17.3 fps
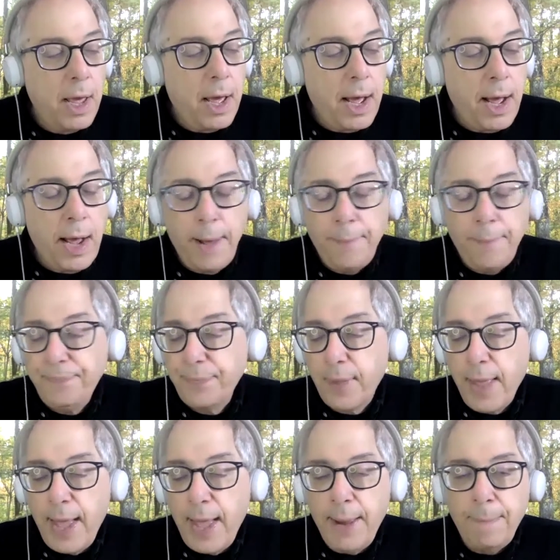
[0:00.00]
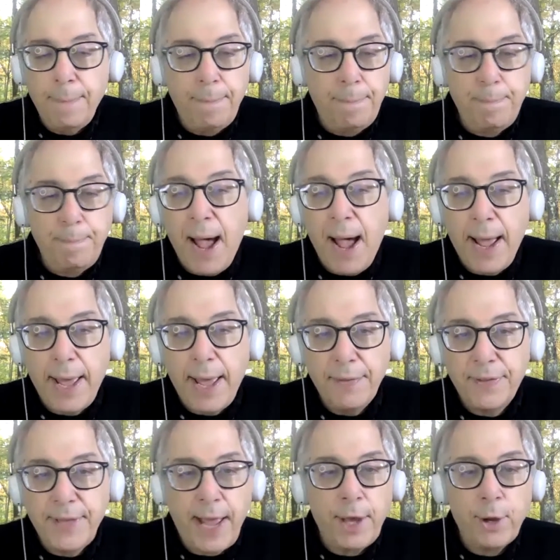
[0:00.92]
um, and buy it,
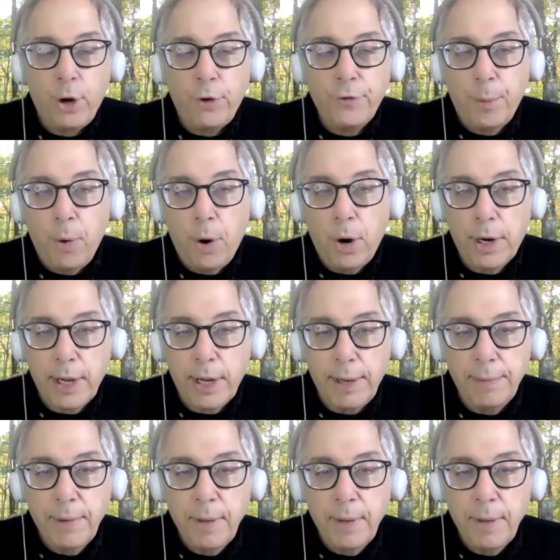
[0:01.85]
take it off the market.